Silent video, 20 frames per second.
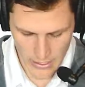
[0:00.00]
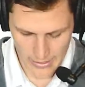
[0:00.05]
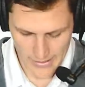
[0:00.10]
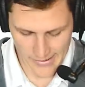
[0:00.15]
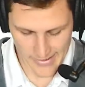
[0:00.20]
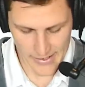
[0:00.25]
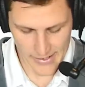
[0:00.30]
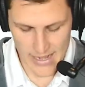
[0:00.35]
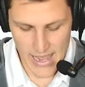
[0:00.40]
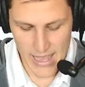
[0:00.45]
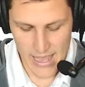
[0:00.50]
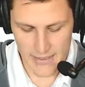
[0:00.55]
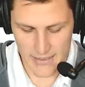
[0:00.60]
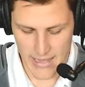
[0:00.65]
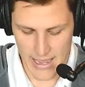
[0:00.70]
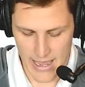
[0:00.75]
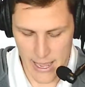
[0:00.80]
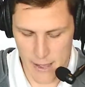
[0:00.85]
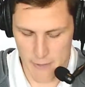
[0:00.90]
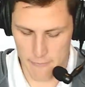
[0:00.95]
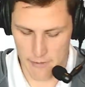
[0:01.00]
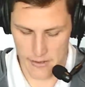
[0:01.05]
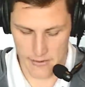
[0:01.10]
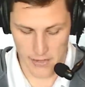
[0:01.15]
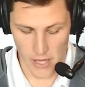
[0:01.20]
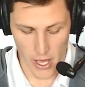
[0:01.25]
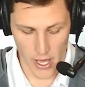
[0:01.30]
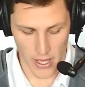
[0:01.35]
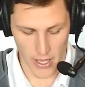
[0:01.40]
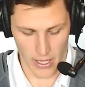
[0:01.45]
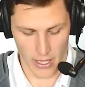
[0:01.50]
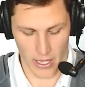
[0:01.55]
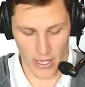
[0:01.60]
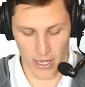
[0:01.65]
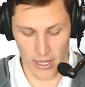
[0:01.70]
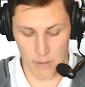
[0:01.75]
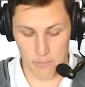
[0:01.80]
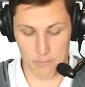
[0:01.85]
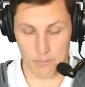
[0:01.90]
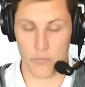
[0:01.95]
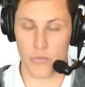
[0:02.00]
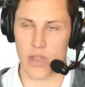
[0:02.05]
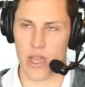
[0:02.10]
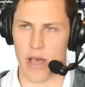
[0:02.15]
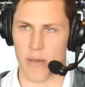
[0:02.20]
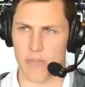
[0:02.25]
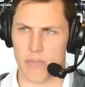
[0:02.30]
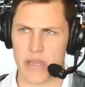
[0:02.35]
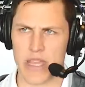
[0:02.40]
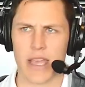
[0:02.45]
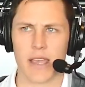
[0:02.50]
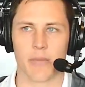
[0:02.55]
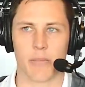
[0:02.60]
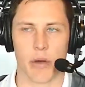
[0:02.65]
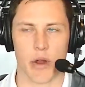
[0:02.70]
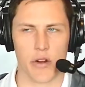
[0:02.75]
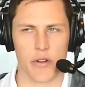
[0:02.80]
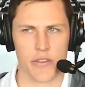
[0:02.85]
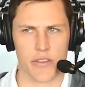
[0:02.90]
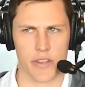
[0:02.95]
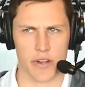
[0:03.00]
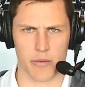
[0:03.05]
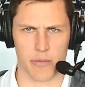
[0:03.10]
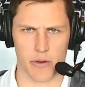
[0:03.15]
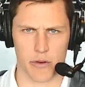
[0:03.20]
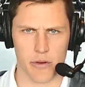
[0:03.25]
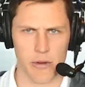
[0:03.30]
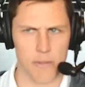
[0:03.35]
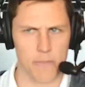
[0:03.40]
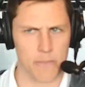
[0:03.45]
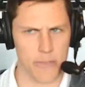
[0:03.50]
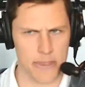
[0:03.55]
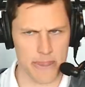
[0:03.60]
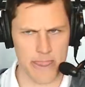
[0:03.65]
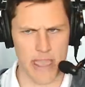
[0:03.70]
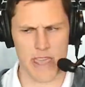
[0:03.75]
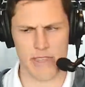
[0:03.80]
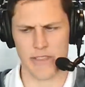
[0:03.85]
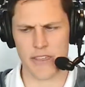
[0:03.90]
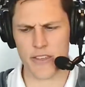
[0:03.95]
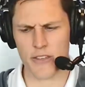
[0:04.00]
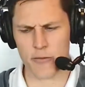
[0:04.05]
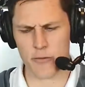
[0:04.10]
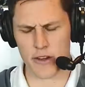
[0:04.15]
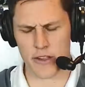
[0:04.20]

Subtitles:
Next I have is being personable, and this one is